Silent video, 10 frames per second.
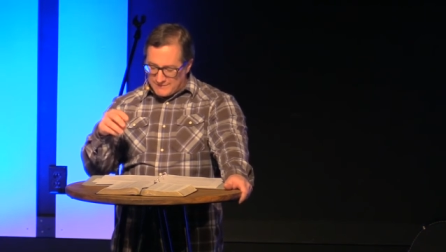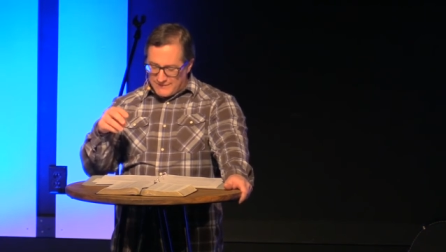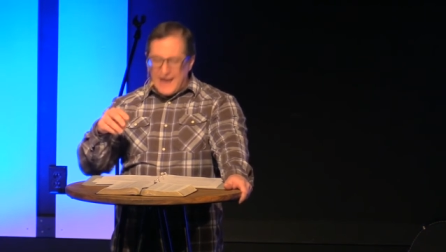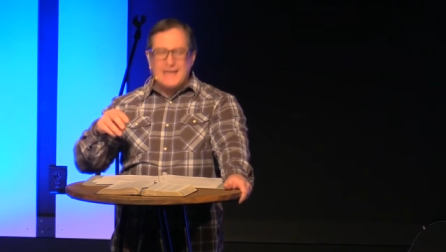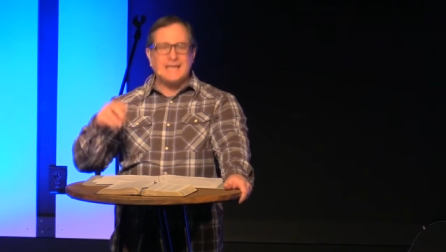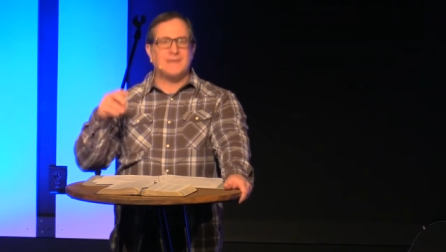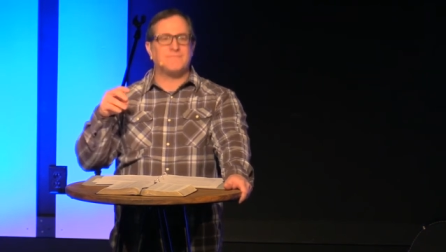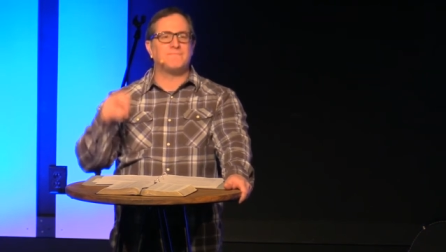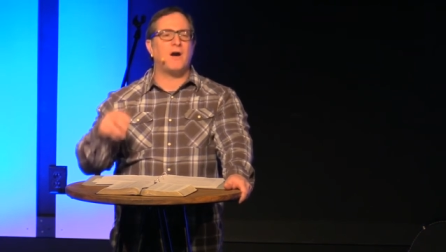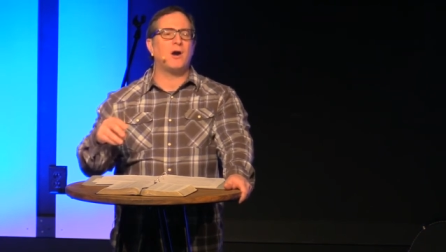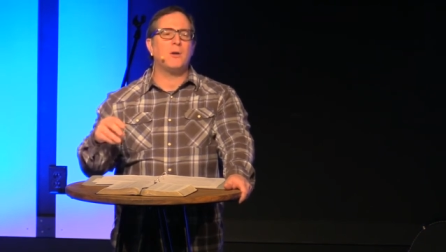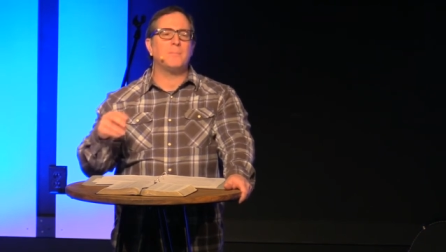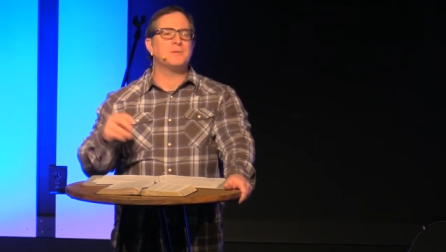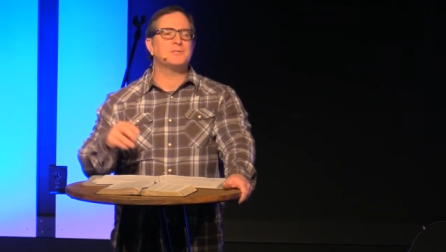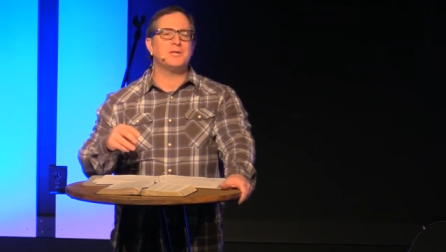and finding a
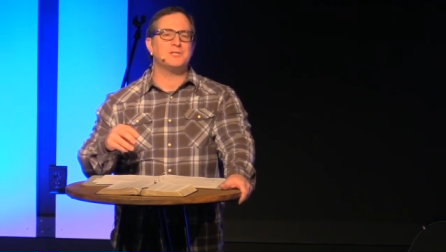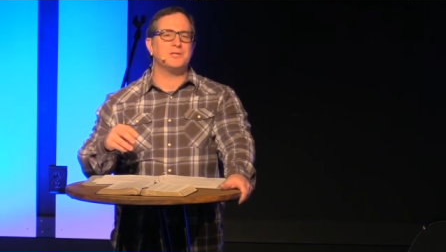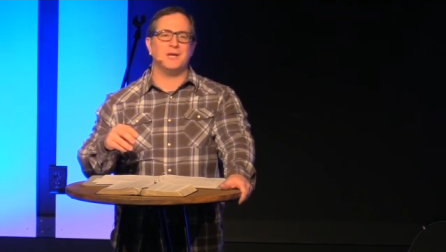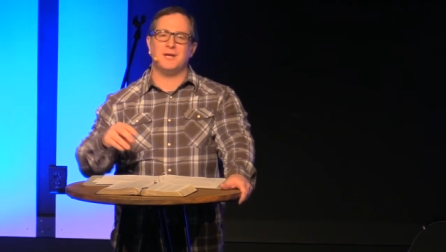firm position.